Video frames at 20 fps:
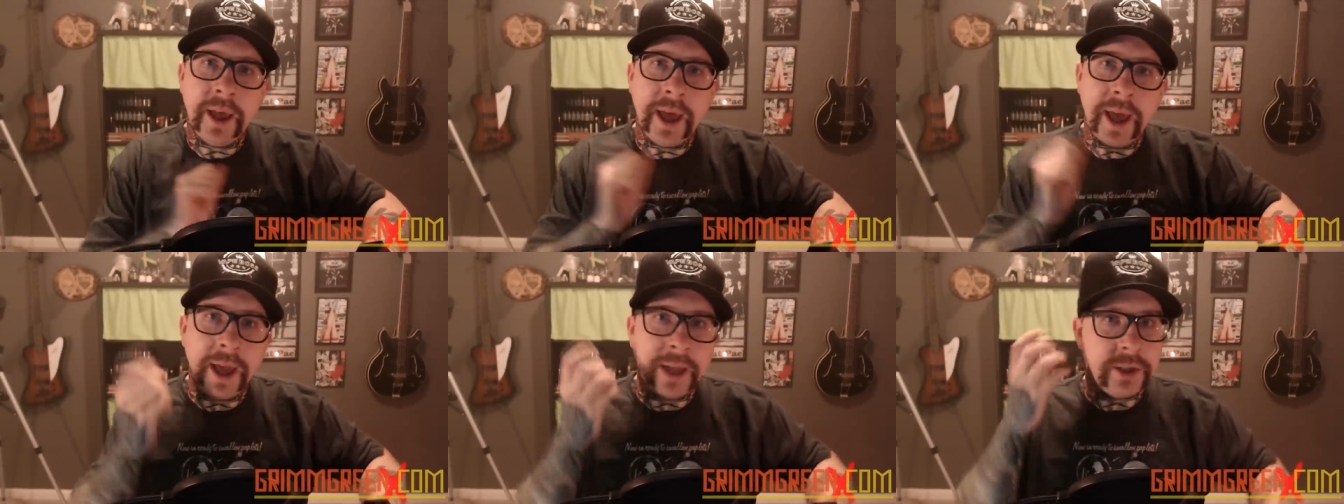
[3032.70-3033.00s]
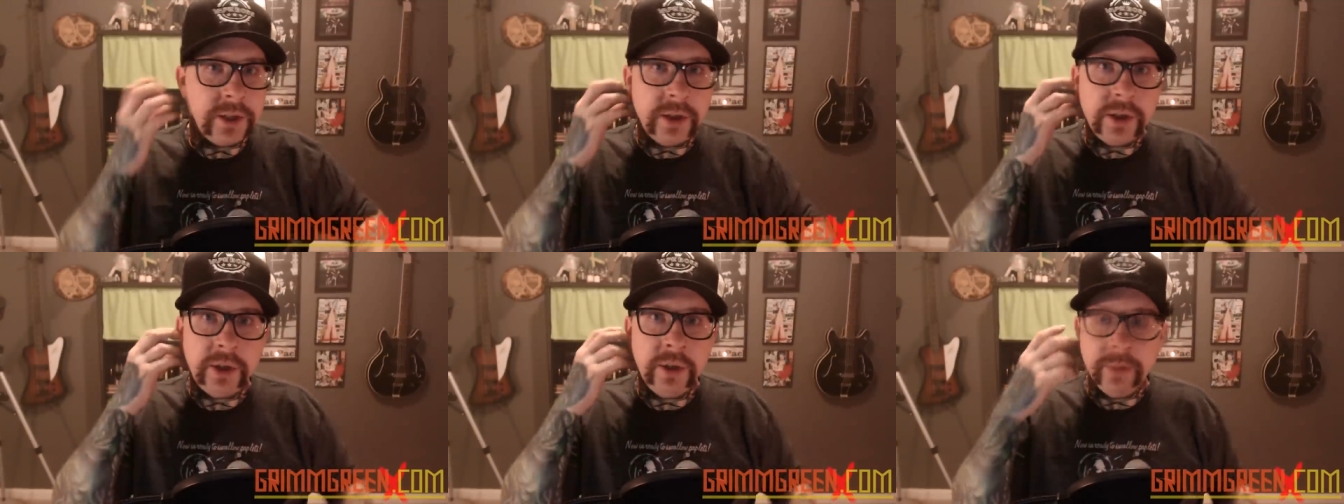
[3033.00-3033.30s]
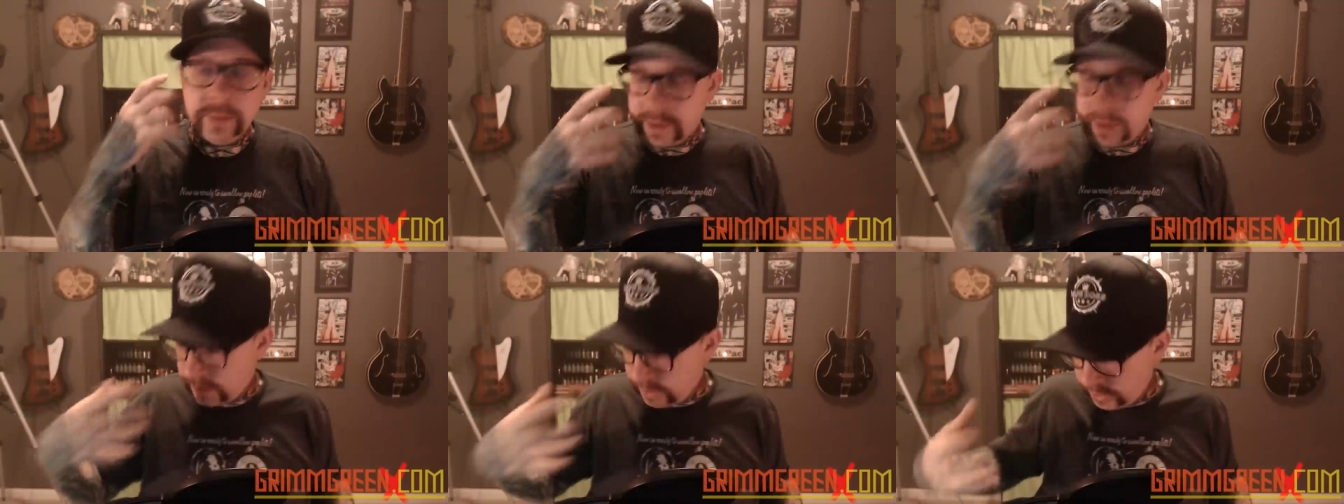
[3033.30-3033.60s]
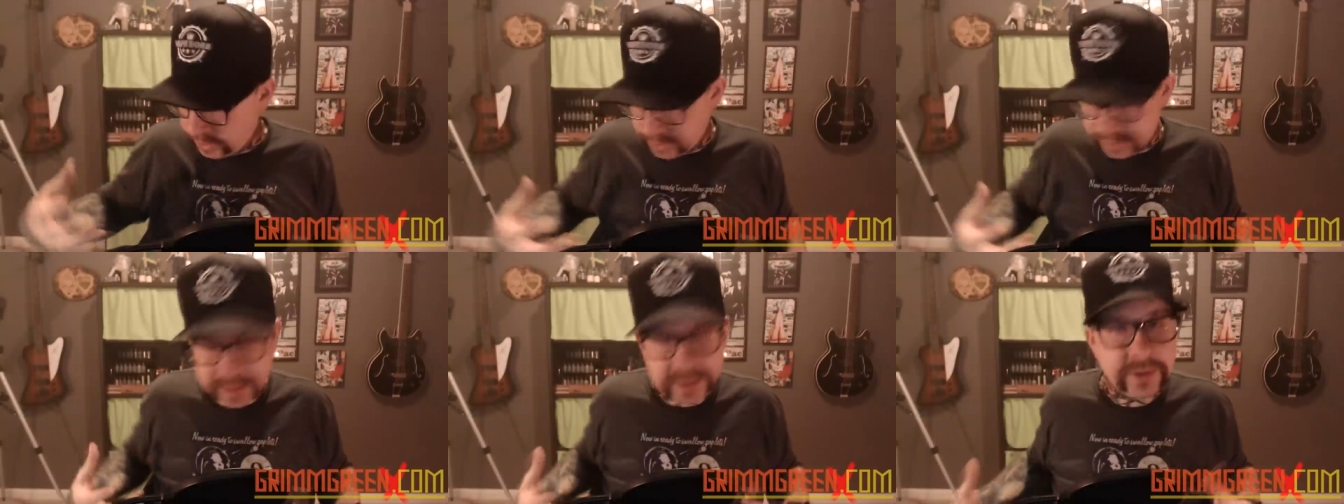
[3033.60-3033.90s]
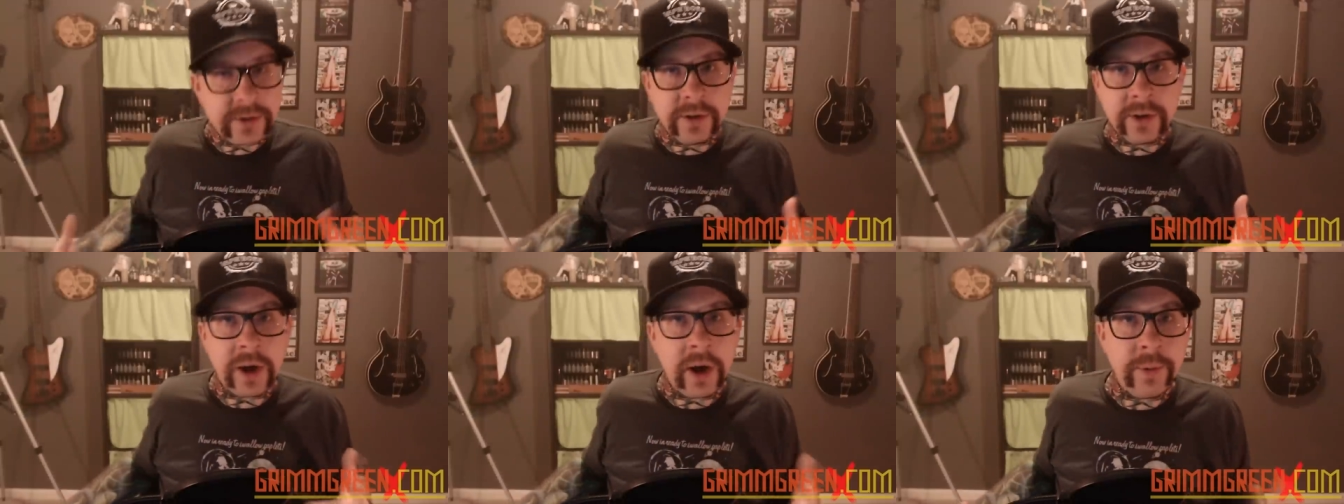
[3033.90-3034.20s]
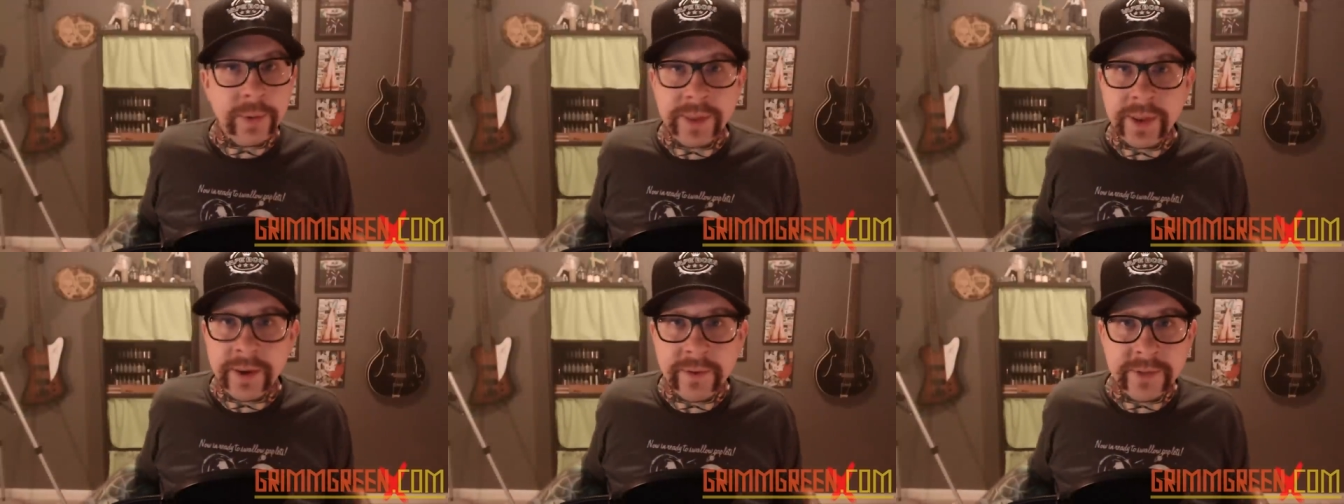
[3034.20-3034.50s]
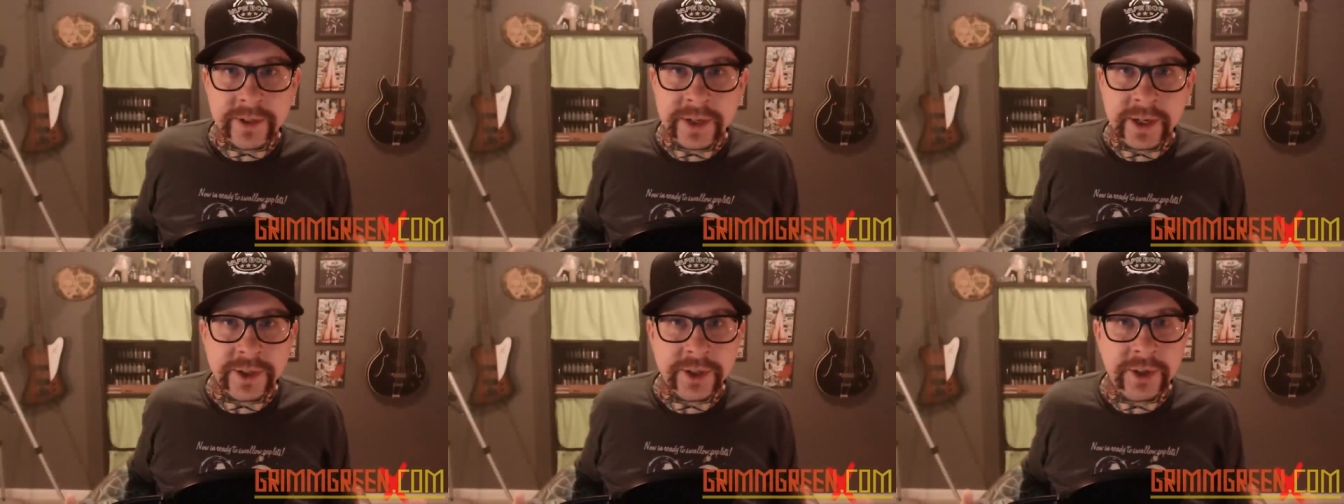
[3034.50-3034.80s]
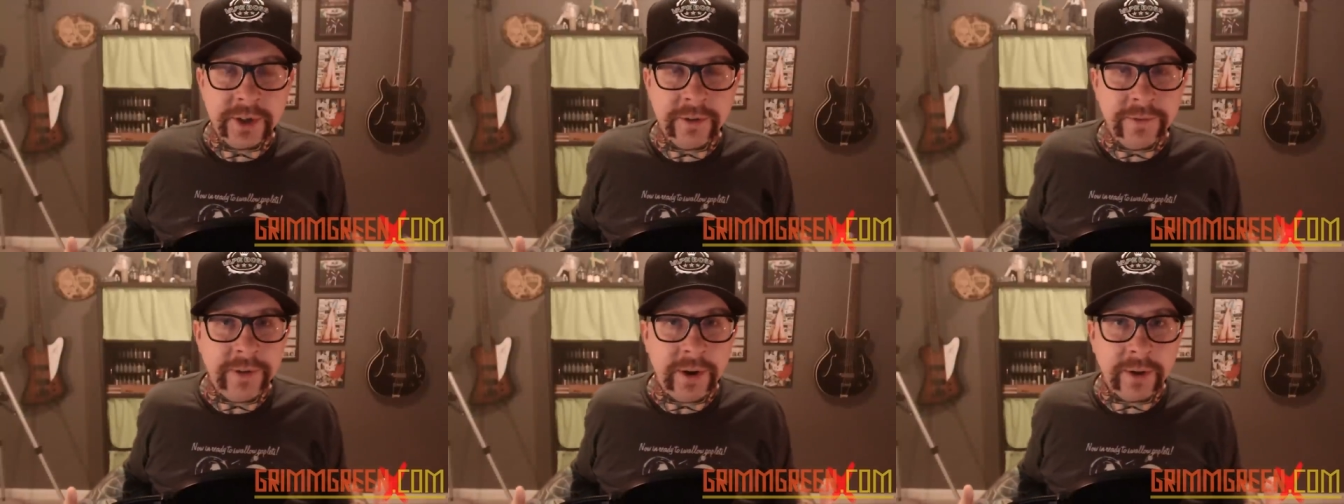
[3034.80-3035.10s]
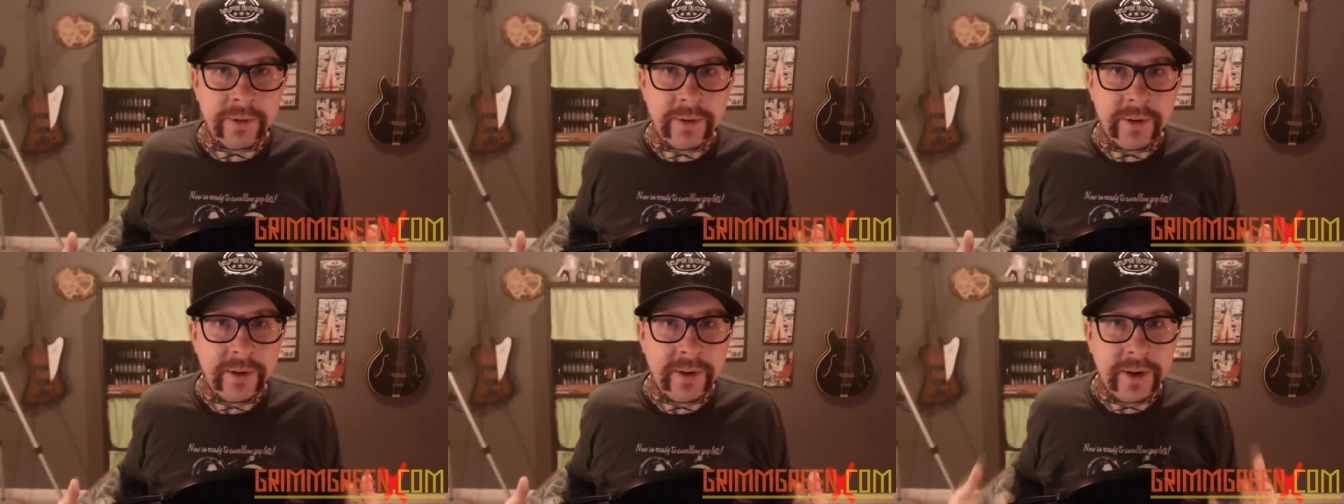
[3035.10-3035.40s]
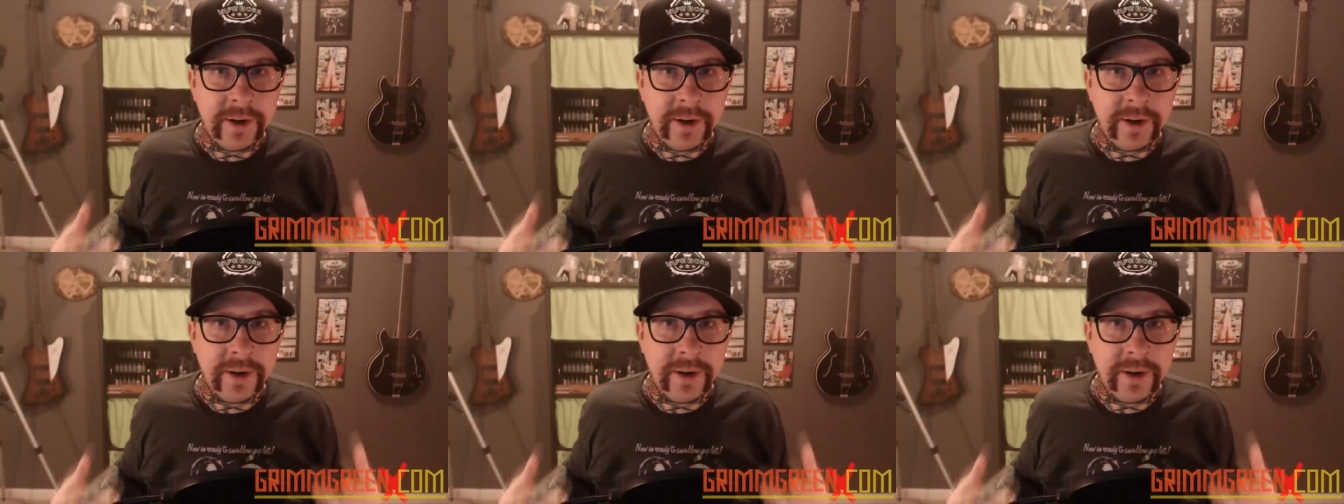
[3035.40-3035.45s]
and you can just answer your call without ever touching your phone,